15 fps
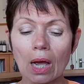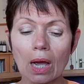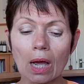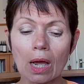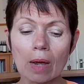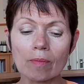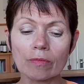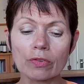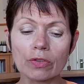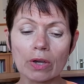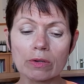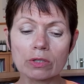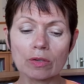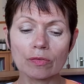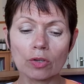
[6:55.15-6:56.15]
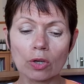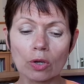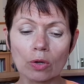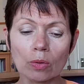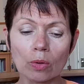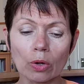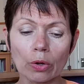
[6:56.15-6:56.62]
For those of
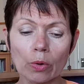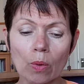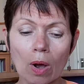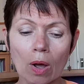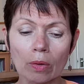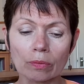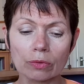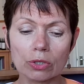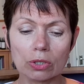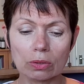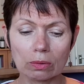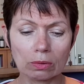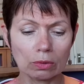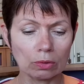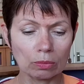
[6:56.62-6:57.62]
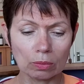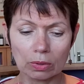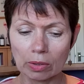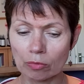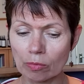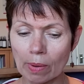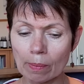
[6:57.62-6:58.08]
you who
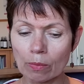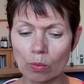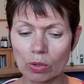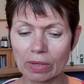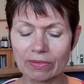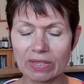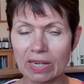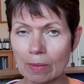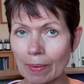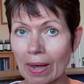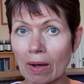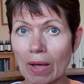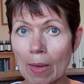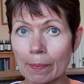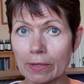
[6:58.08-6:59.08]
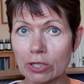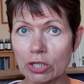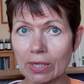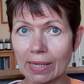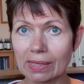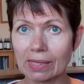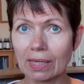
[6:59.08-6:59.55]
don't remember what I've said about
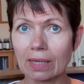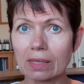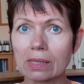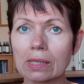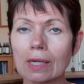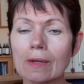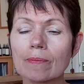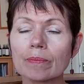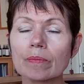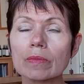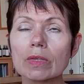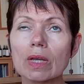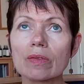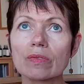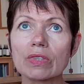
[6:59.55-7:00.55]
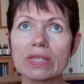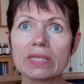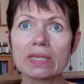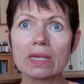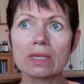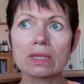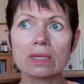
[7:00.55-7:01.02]
epigenetics, this
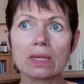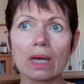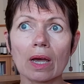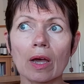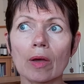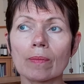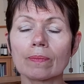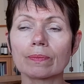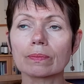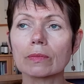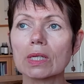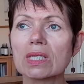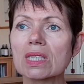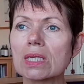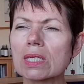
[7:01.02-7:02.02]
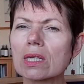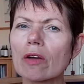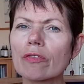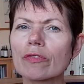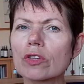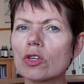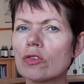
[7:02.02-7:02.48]
is
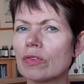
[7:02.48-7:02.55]
stuff that you've